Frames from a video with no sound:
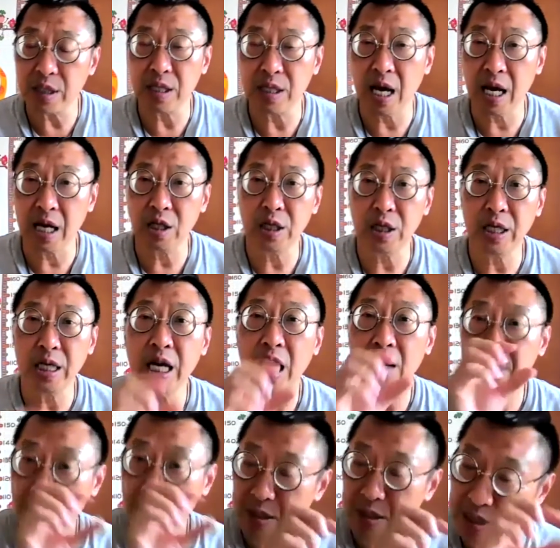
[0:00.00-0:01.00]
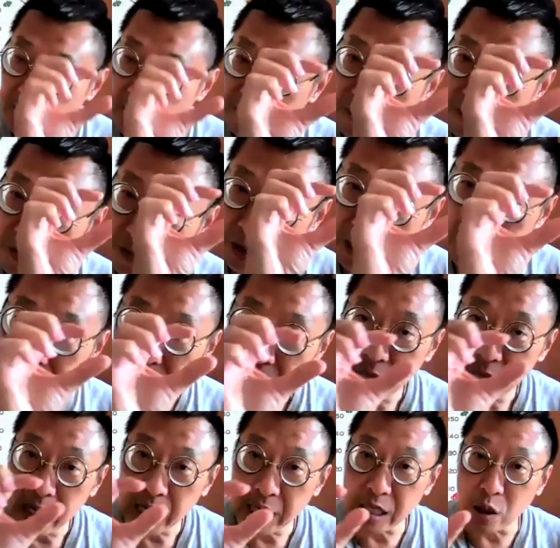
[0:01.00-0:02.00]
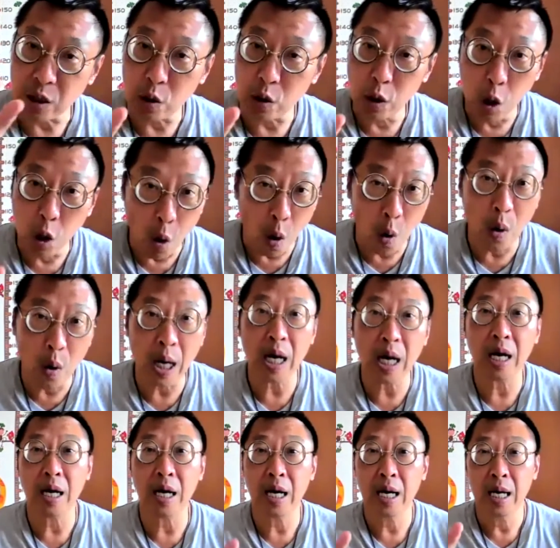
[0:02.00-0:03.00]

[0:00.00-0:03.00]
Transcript: that actually have been suffering, lower